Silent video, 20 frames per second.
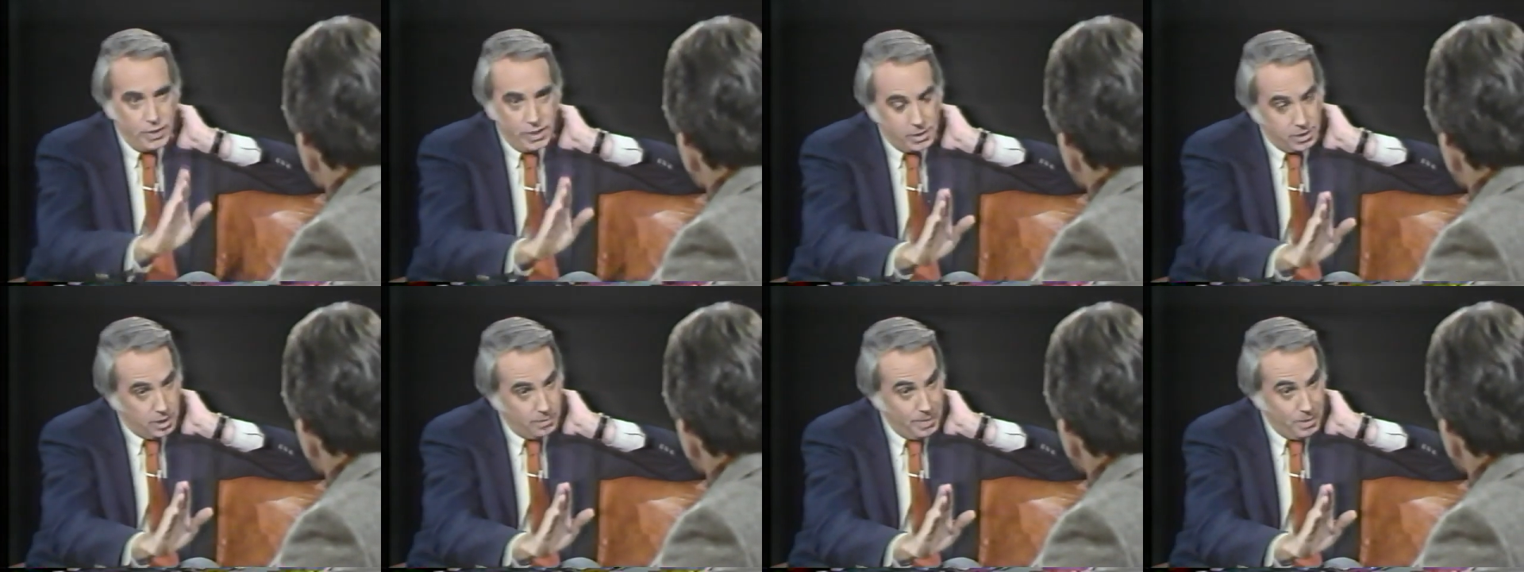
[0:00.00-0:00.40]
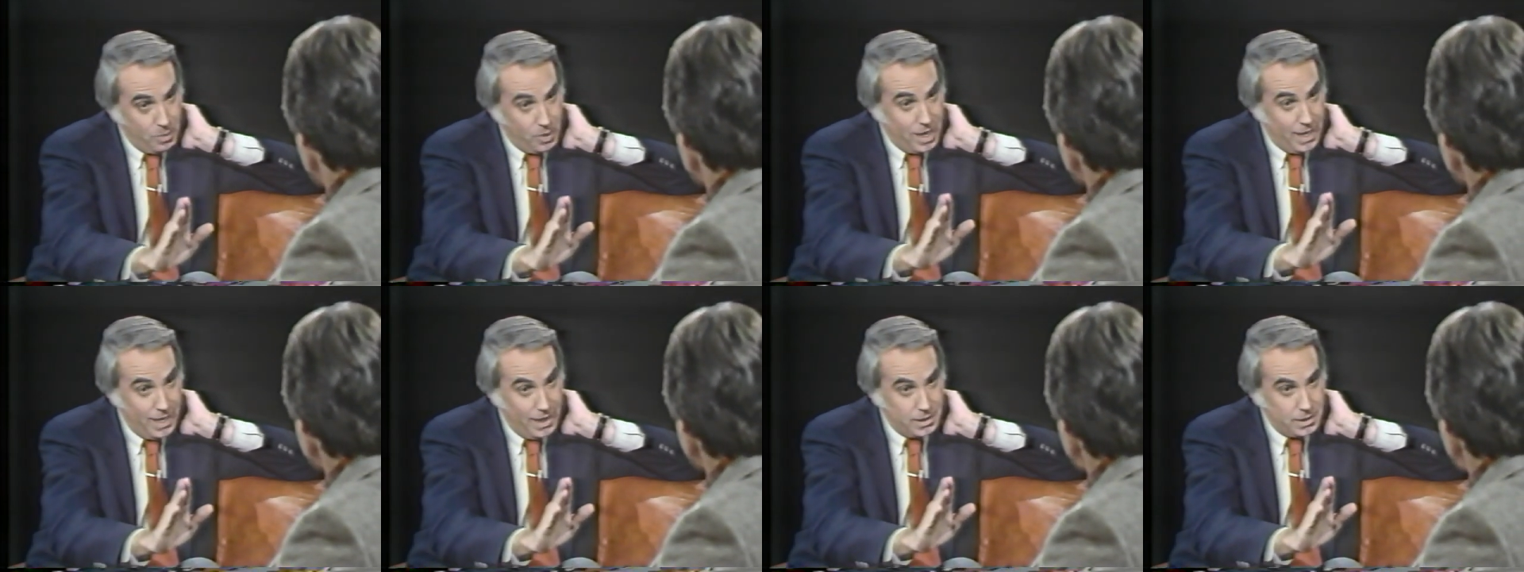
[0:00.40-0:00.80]
this to me
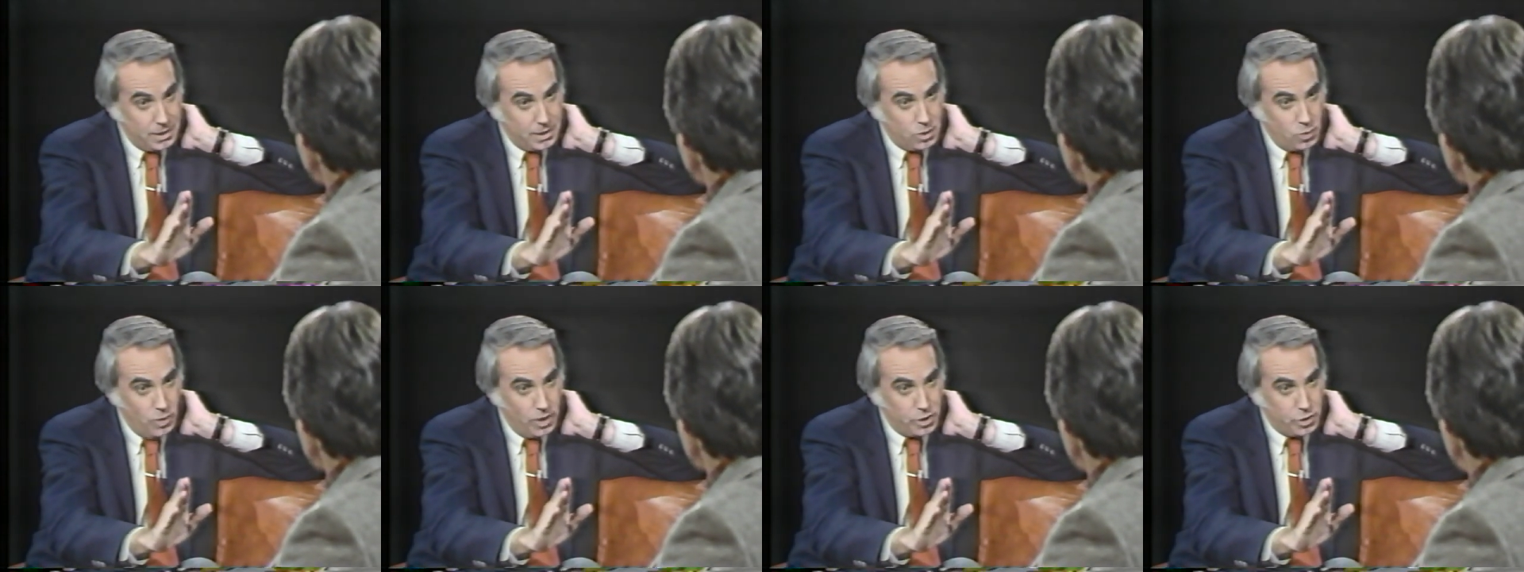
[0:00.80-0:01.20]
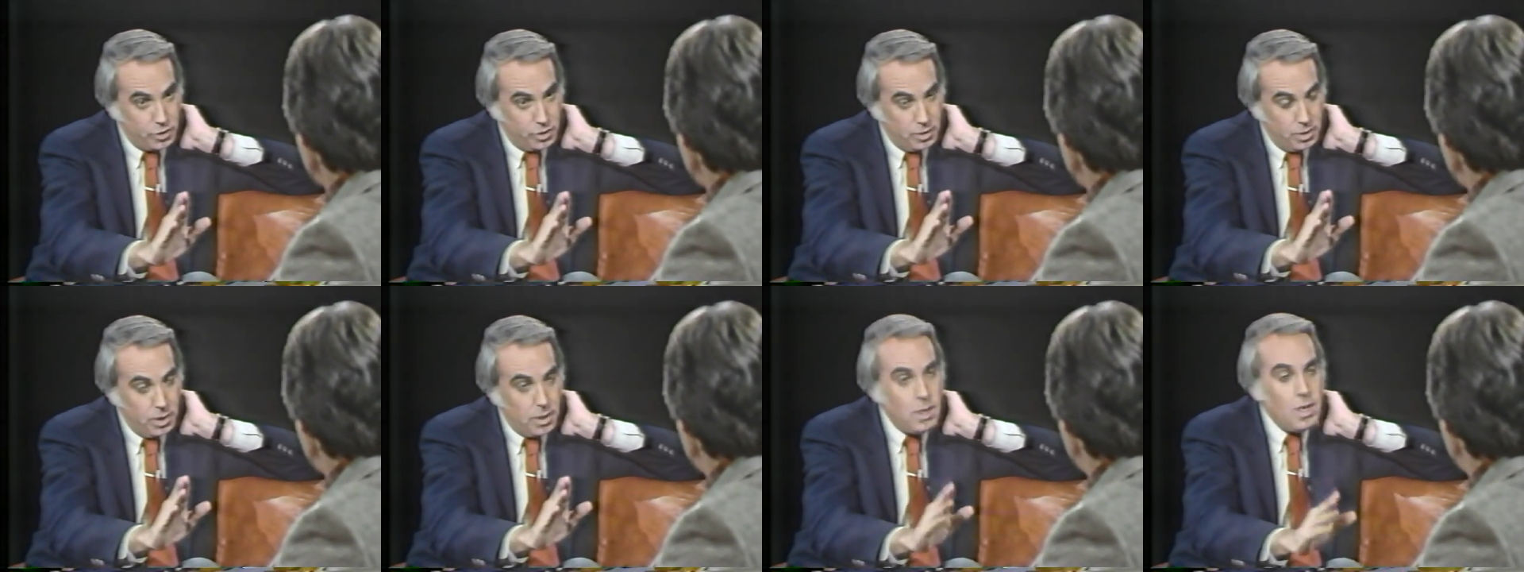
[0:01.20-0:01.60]
when I ask this
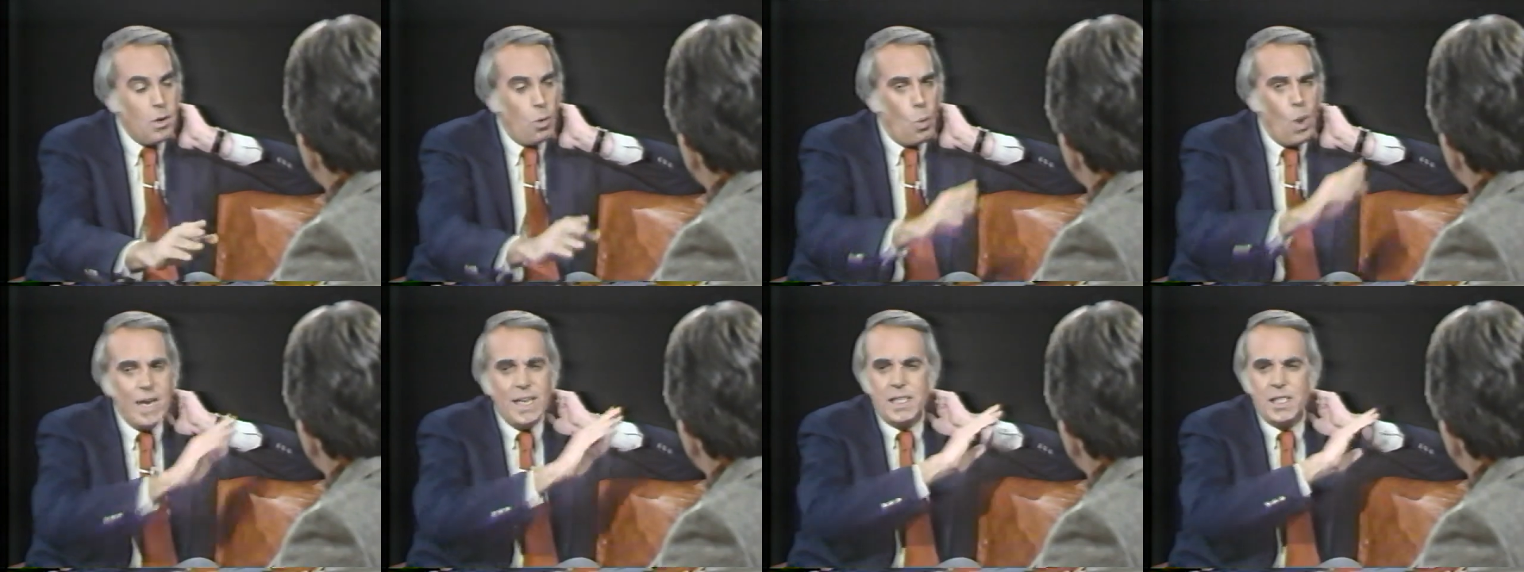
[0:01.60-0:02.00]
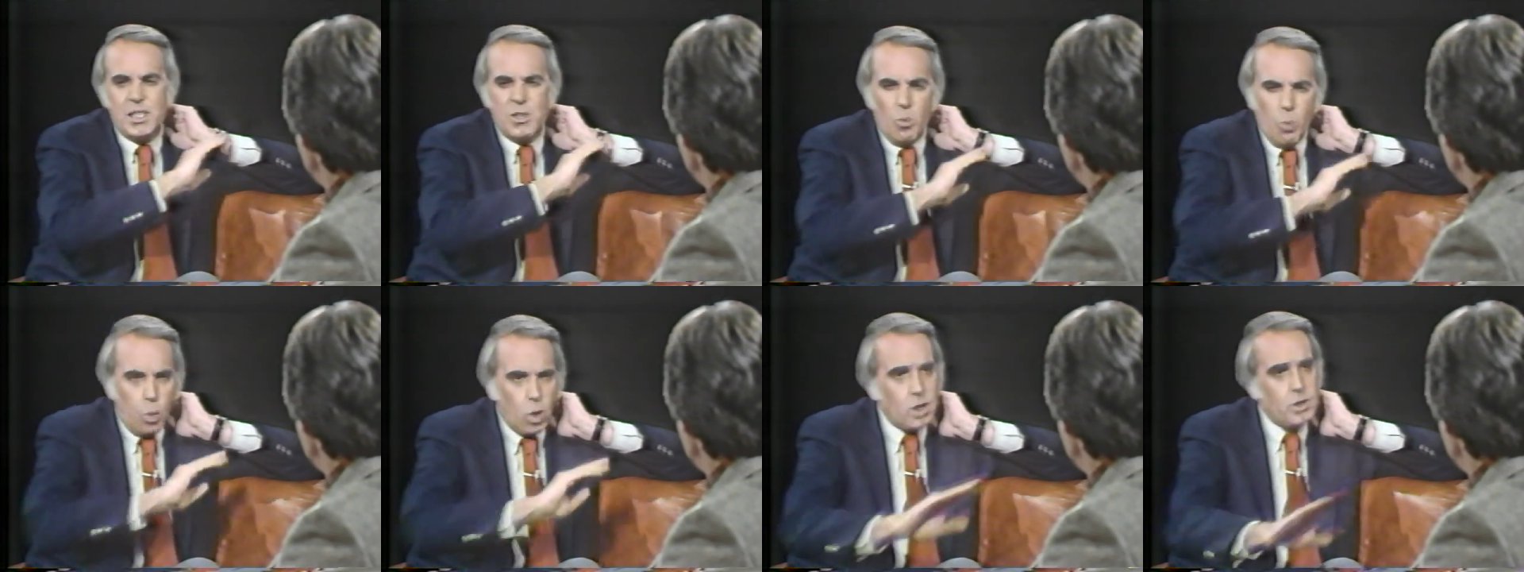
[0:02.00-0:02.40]
question, what is
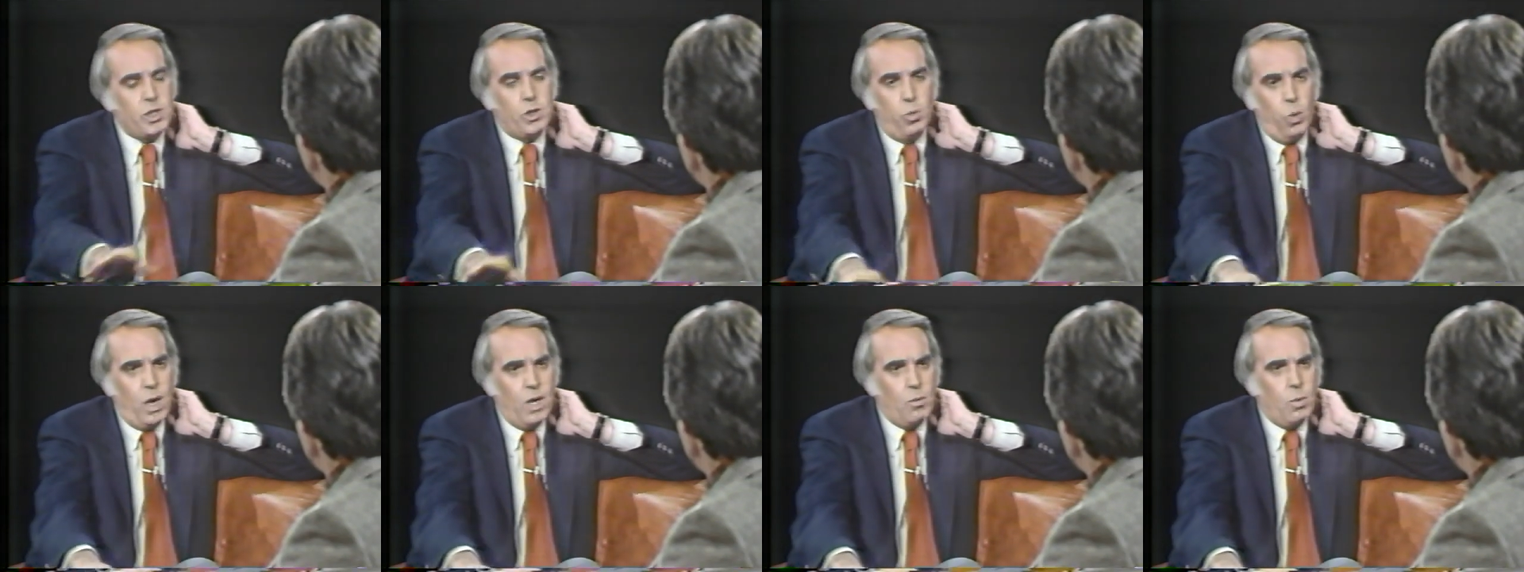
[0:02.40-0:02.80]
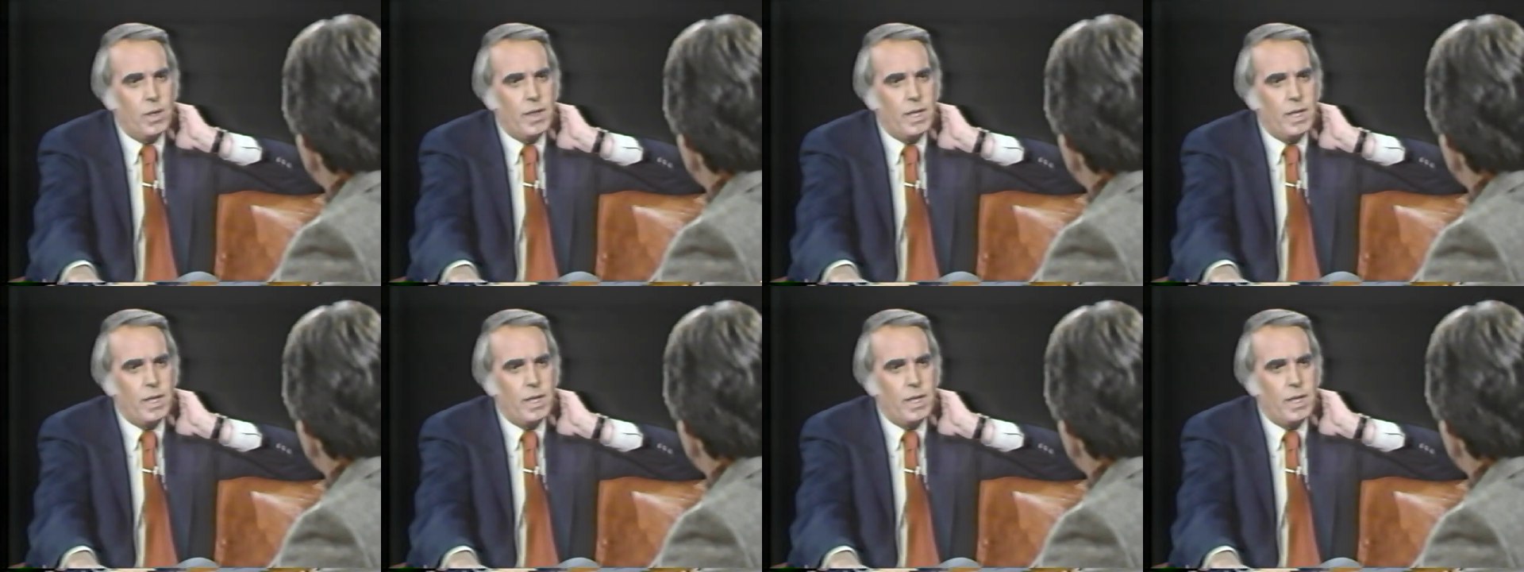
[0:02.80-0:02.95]
the worst one, where the